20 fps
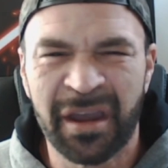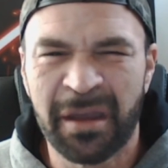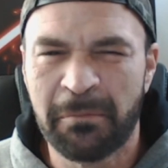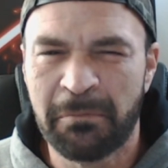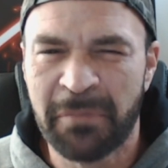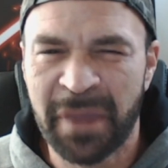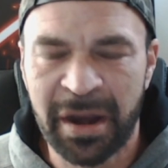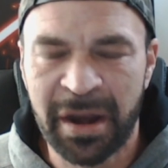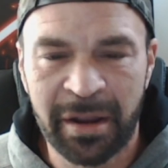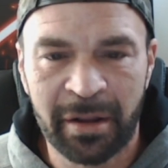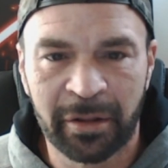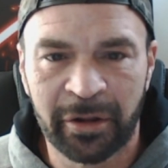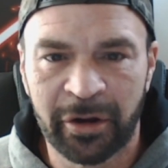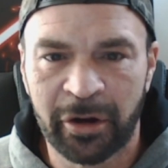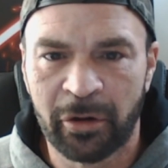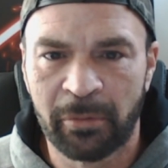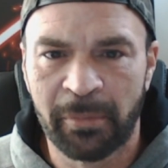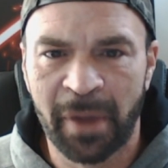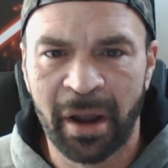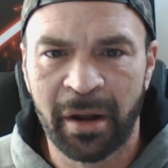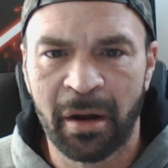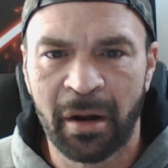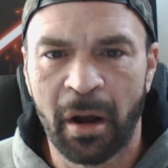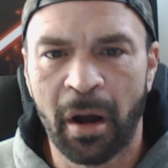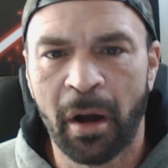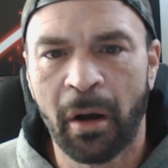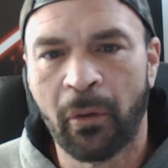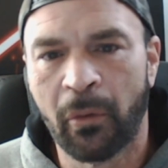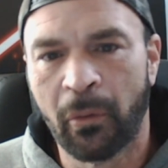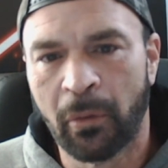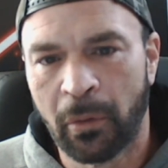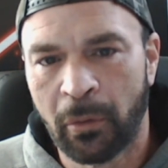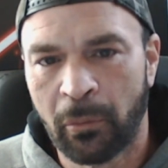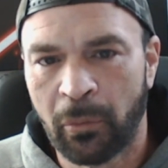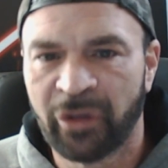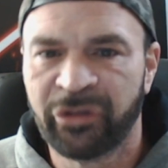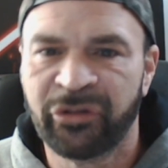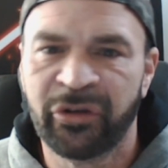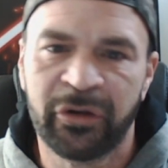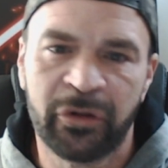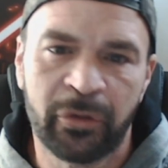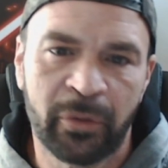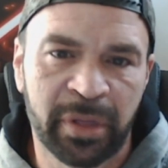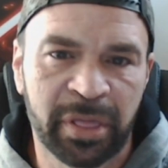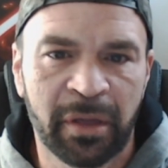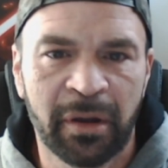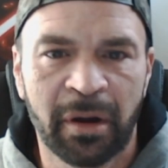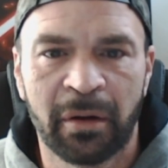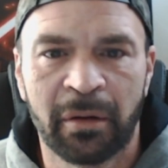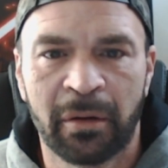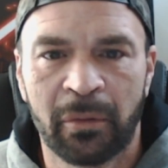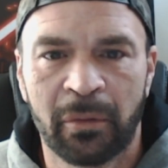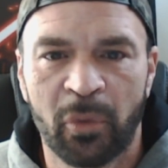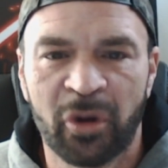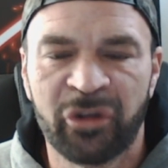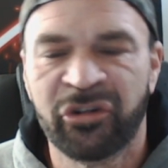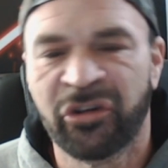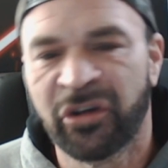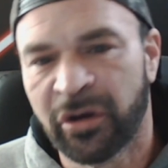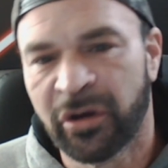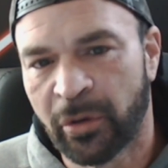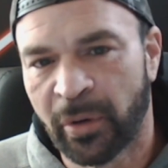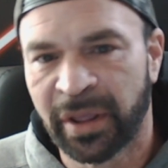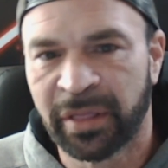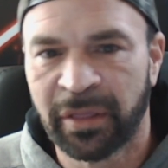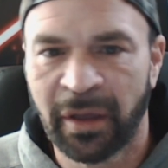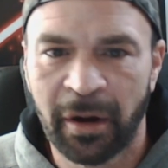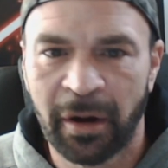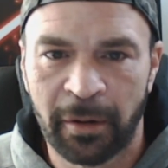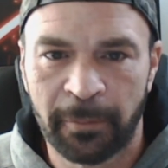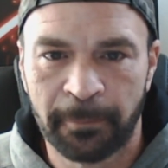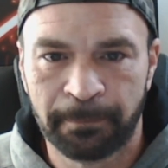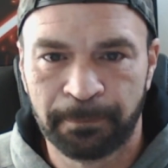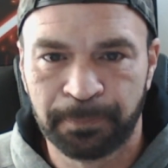immediately in your mind, oh, what's he doing there? What's she doing there?